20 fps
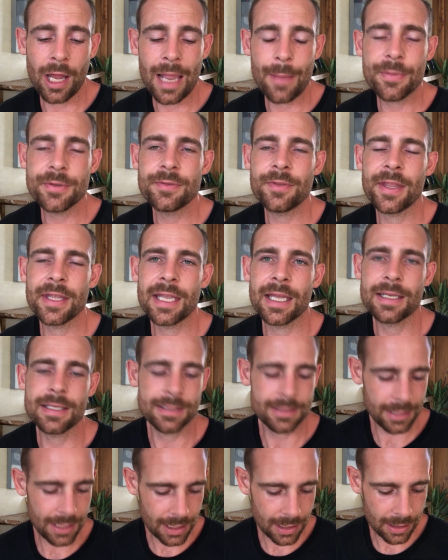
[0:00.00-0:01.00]
what happens if they get
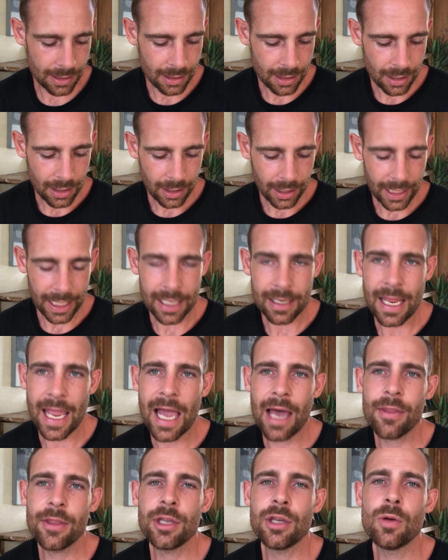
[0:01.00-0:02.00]
sick, and
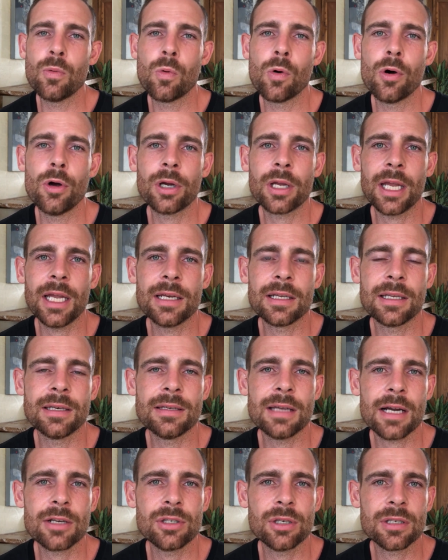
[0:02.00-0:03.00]
how that you work and
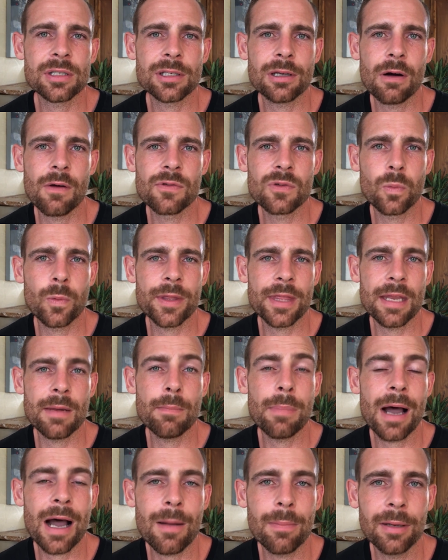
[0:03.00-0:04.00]
conduct yourselves
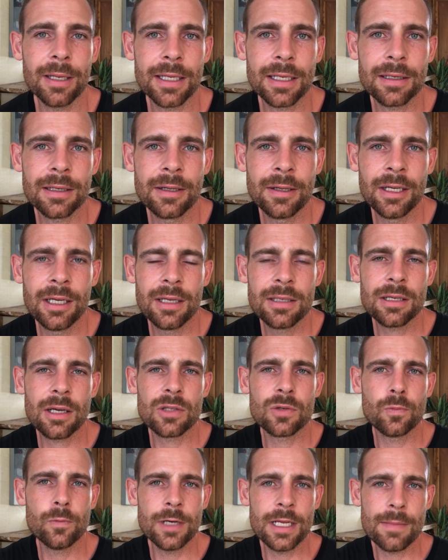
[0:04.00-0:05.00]
within public. So
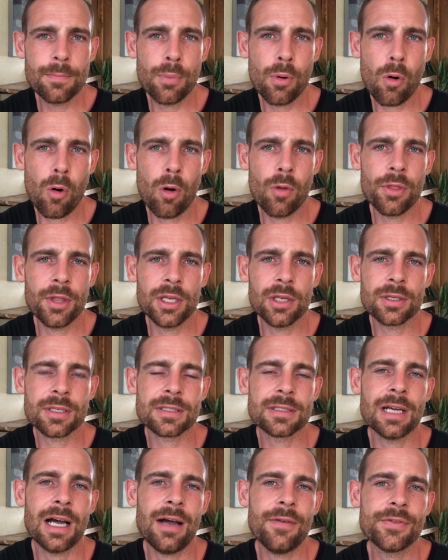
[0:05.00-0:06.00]
it's really important that your
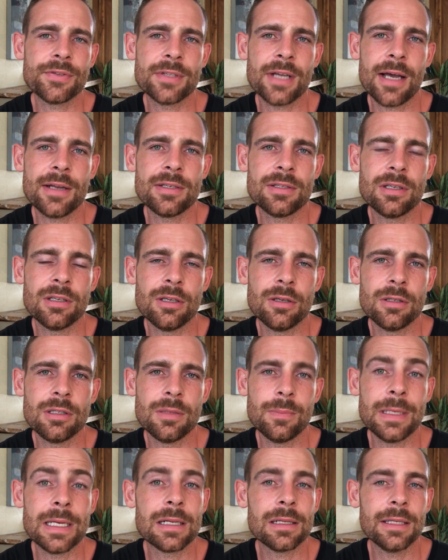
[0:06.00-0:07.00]
staff start to
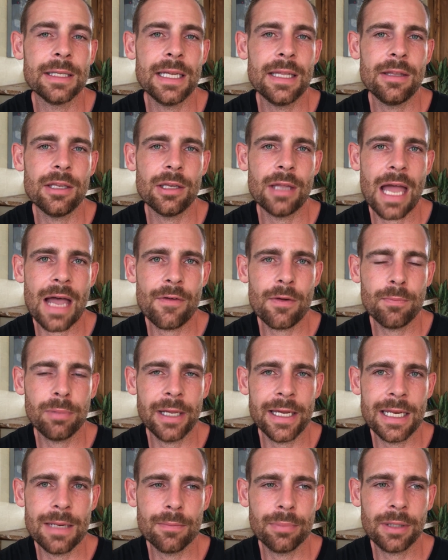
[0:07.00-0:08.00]
be clear that you have a
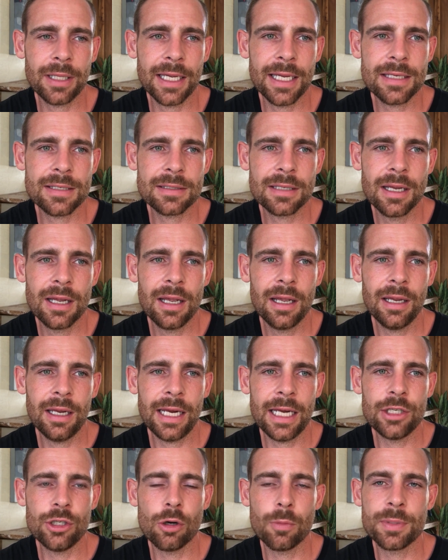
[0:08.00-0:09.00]
plan in place
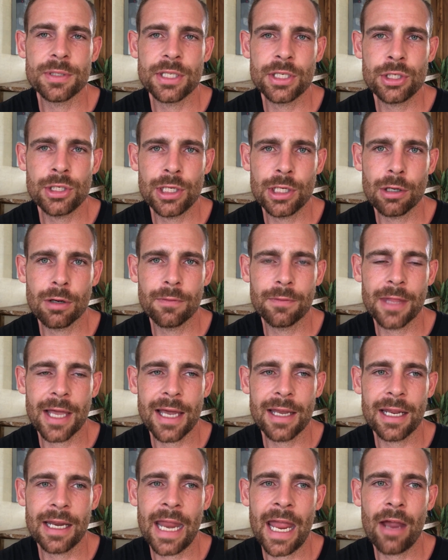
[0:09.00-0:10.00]
and your positioning of
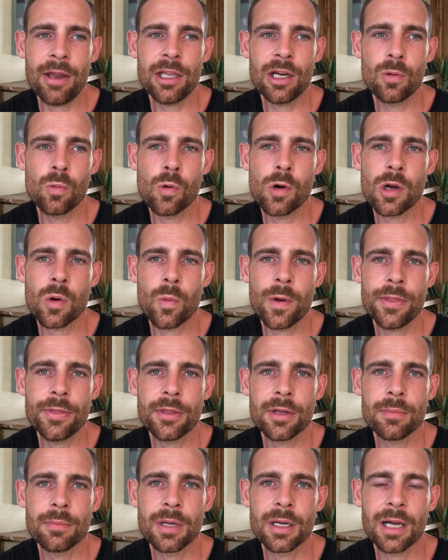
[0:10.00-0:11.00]
that and how you're going to work
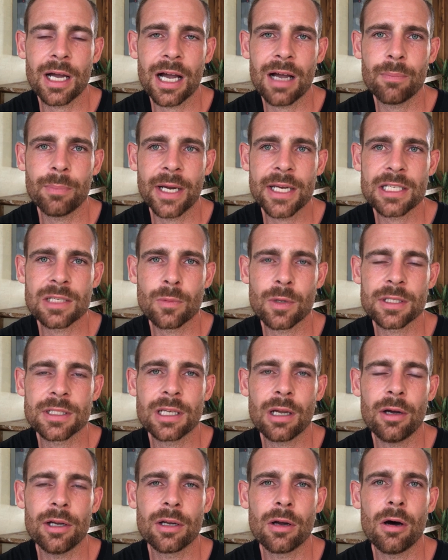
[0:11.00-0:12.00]
with them based on what's
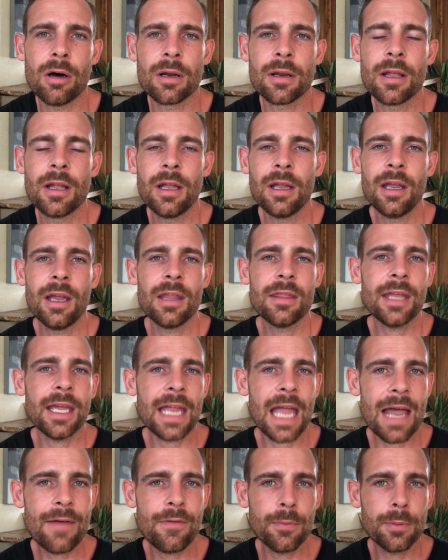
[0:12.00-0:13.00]
going on.
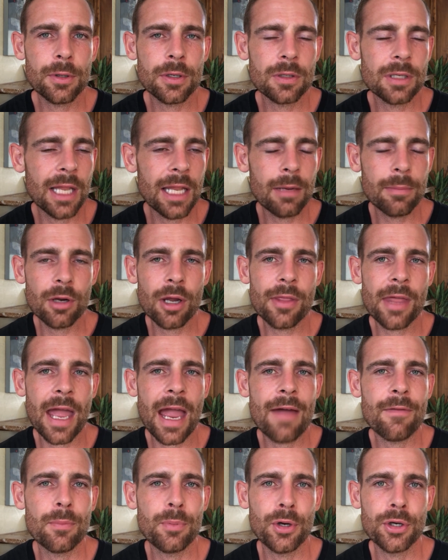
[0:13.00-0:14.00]
Let them know they
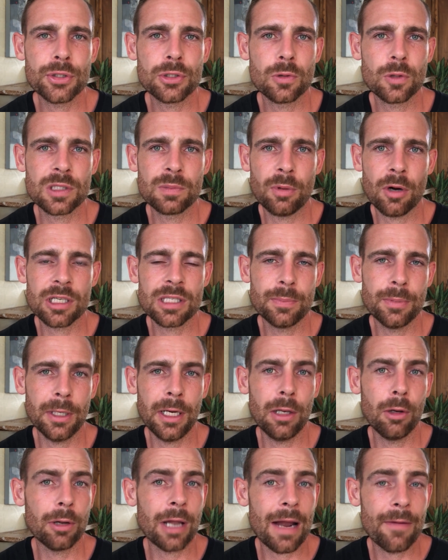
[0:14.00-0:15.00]
have a personal
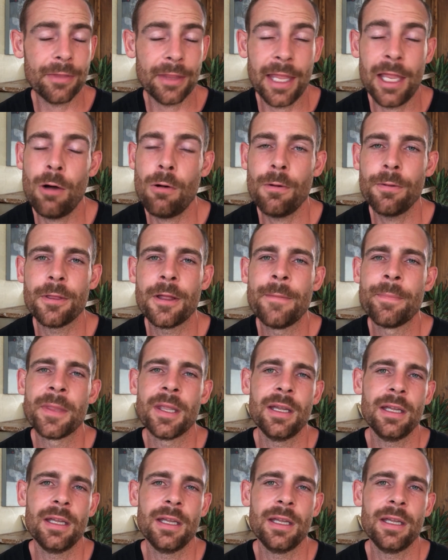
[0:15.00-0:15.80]
responsibility to look after their health,